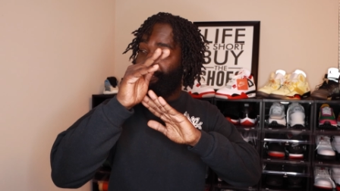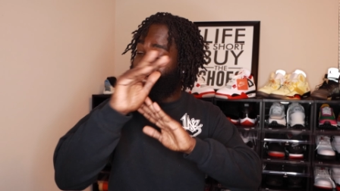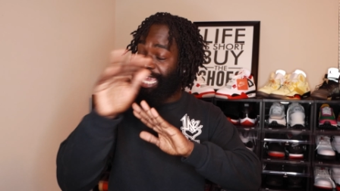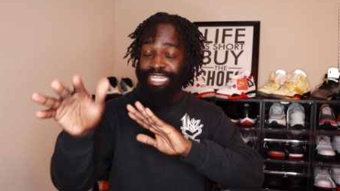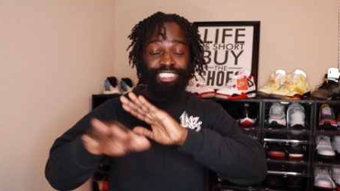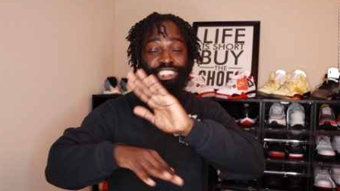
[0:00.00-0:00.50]

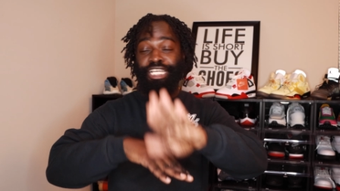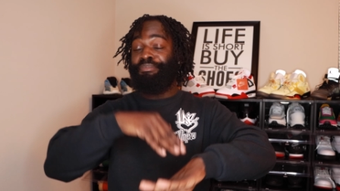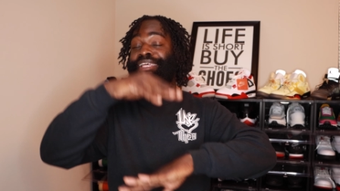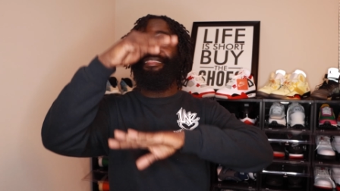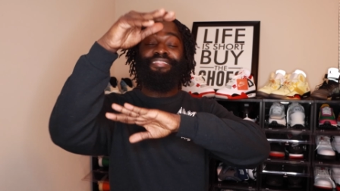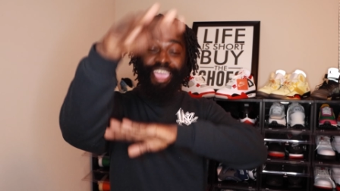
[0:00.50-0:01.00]
Ladies and
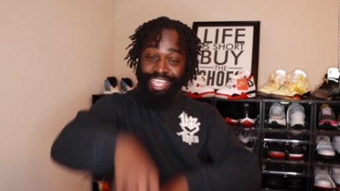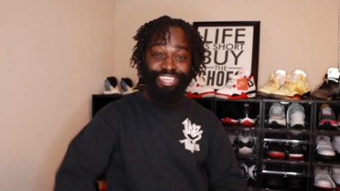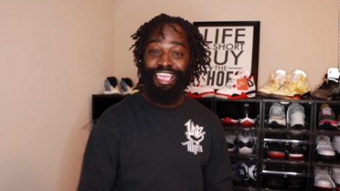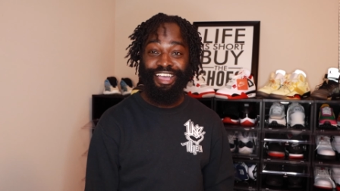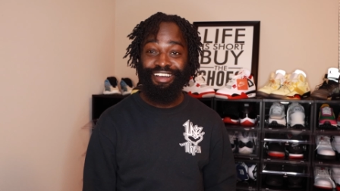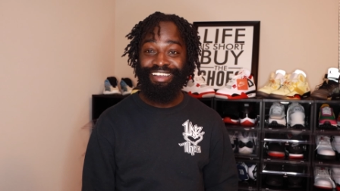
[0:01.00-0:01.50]
gentlemen,
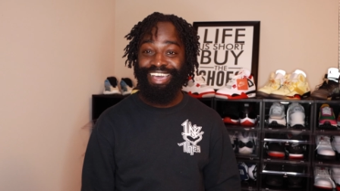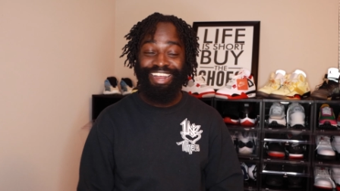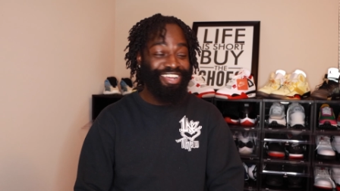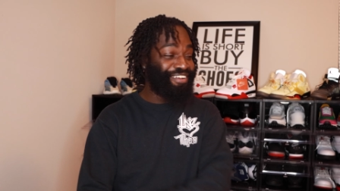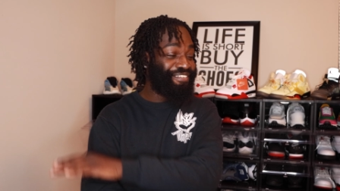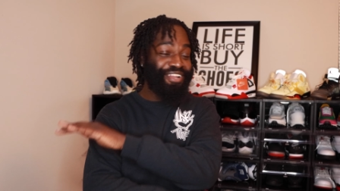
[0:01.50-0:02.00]
thank y'all.
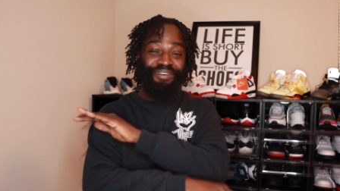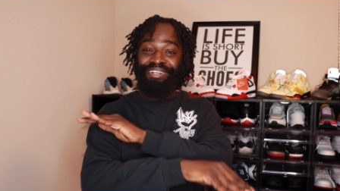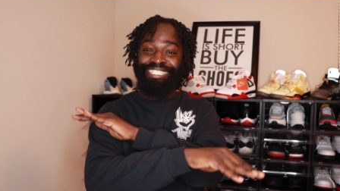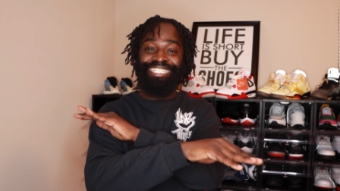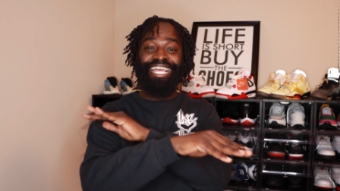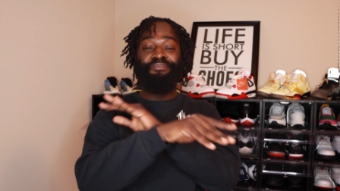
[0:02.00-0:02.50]
I don't even know what to say.